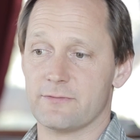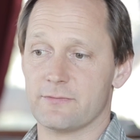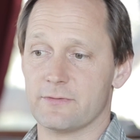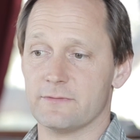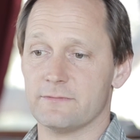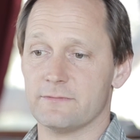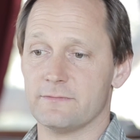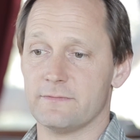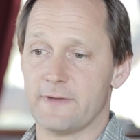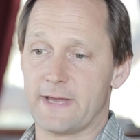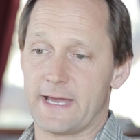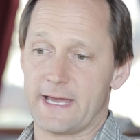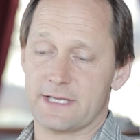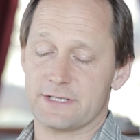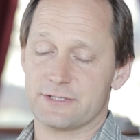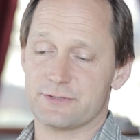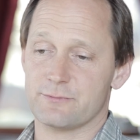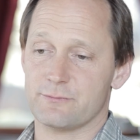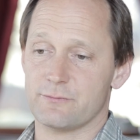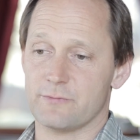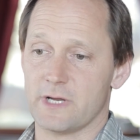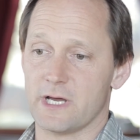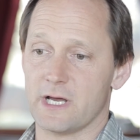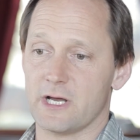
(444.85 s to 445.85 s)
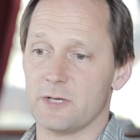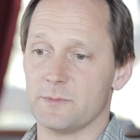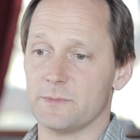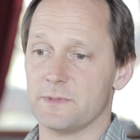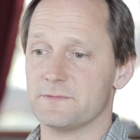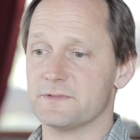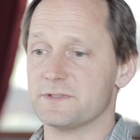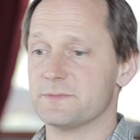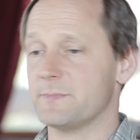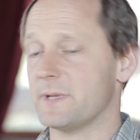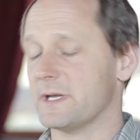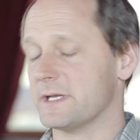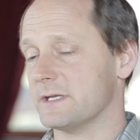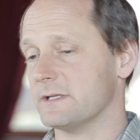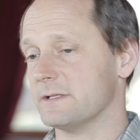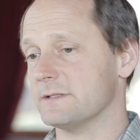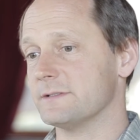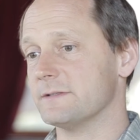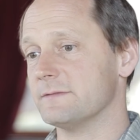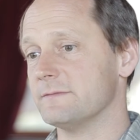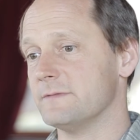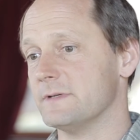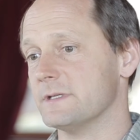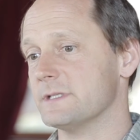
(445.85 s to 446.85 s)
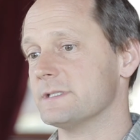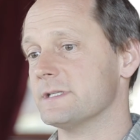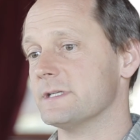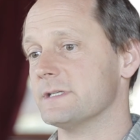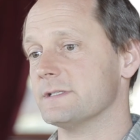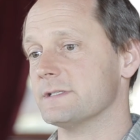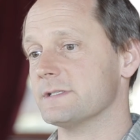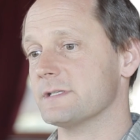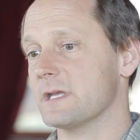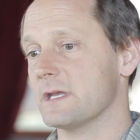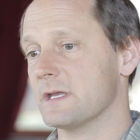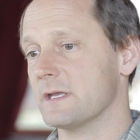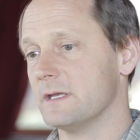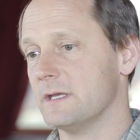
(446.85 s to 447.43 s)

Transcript: through a vast realm of speculative vistas.